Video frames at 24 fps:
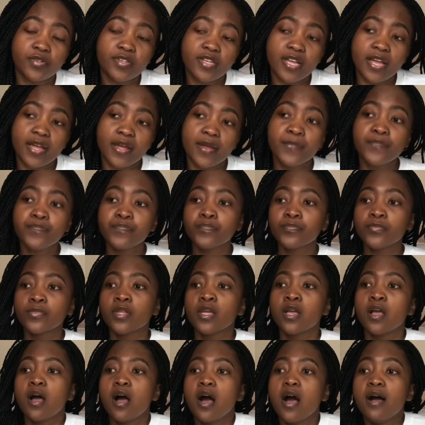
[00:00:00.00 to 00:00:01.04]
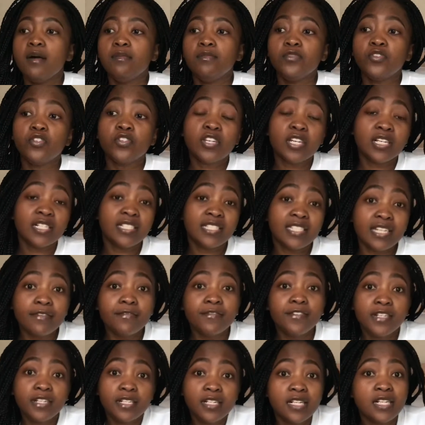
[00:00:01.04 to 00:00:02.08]
year? You can
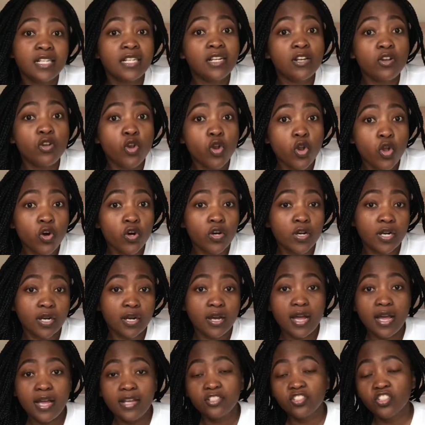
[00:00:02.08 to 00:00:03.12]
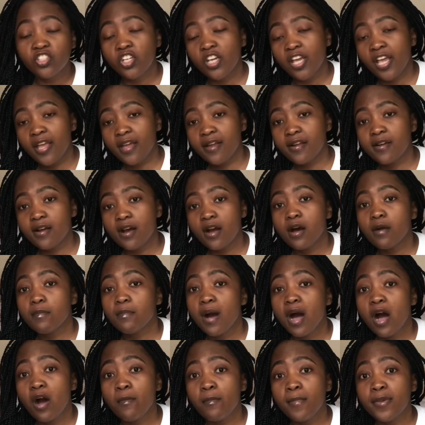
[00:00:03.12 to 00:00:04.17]
definitely look and check
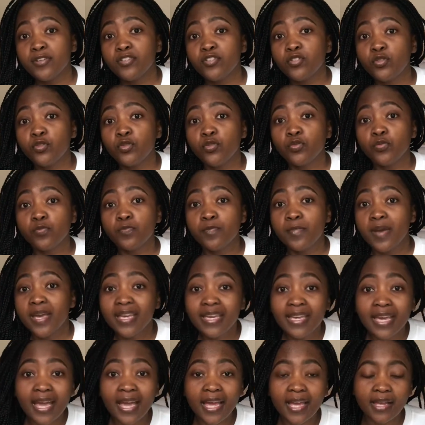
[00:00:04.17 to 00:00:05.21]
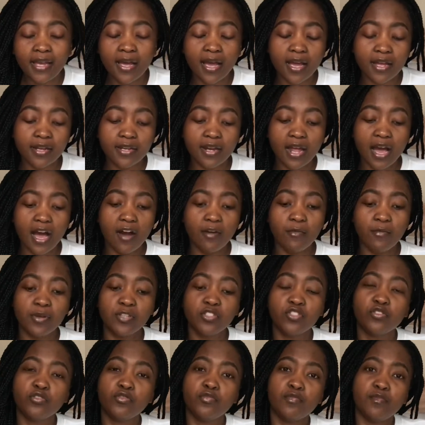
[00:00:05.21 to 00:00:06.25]
how much you're making and how much
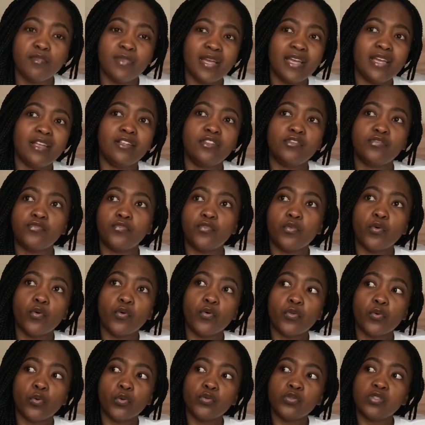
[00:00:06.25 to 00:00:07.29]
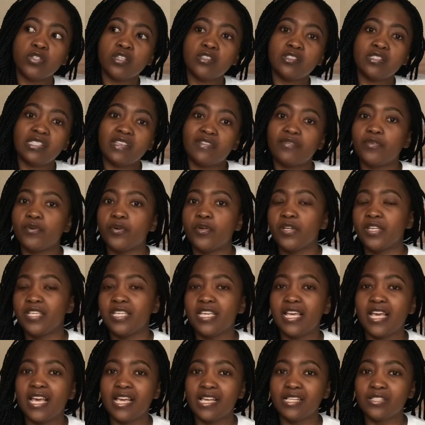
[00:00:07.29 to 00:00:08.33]
you've made for those several
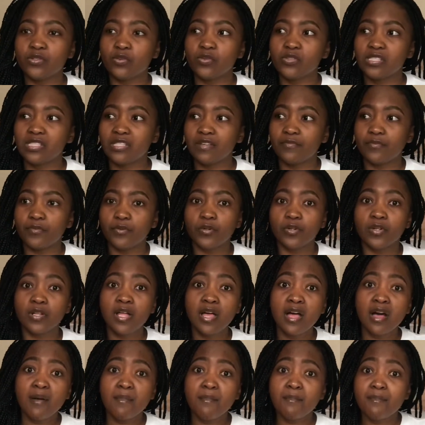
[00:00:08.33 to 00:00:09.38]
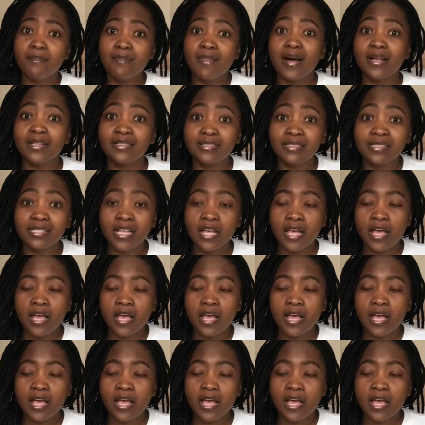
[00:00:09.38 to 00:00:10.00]
years or several months.